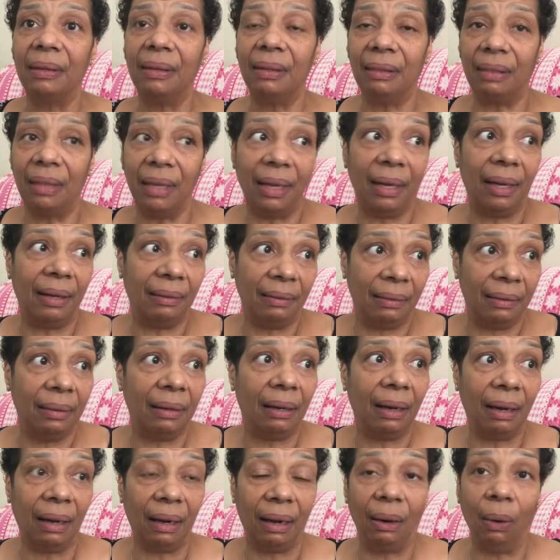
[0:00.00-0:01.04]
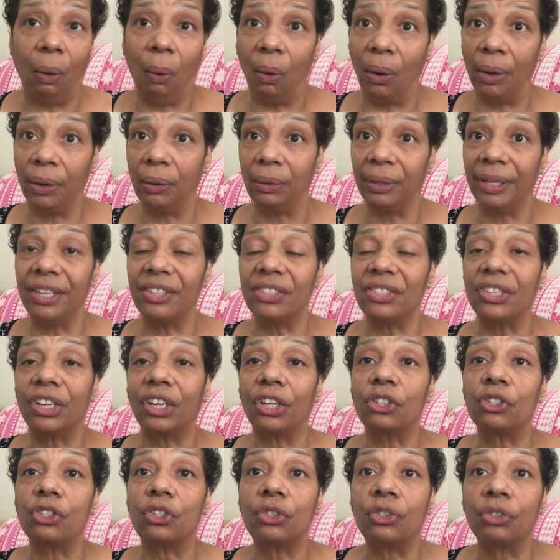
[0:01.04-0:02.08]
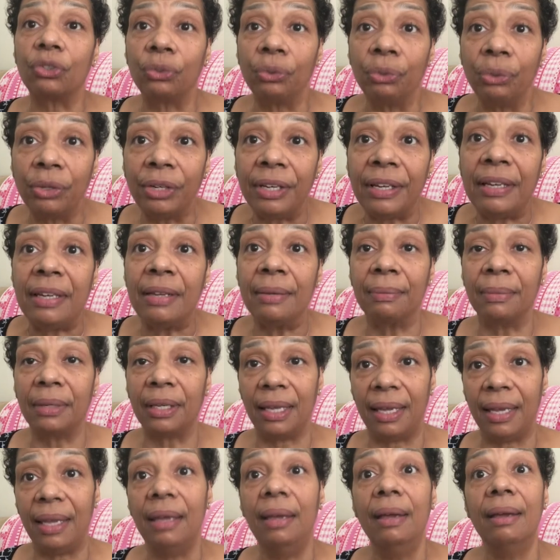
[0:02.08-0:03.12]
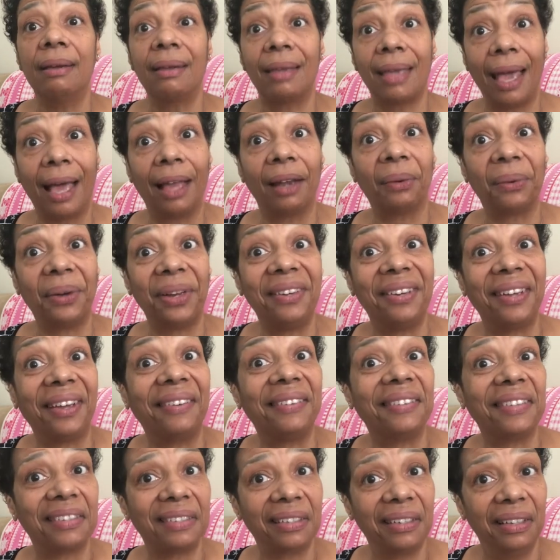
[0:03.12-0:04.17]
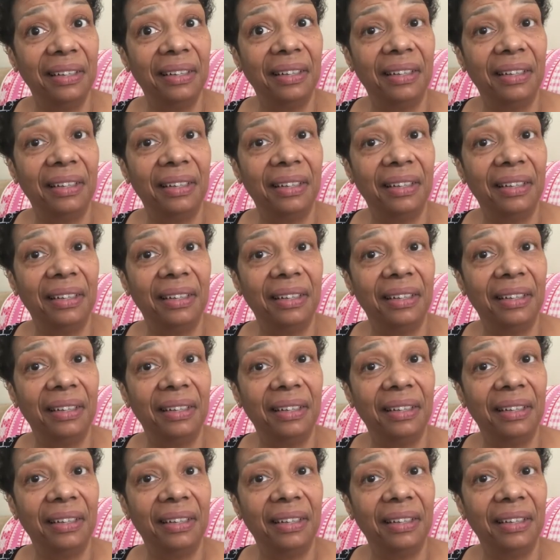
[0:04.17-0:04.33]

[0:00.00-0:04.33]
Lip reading: then oil is extremely calorie dense.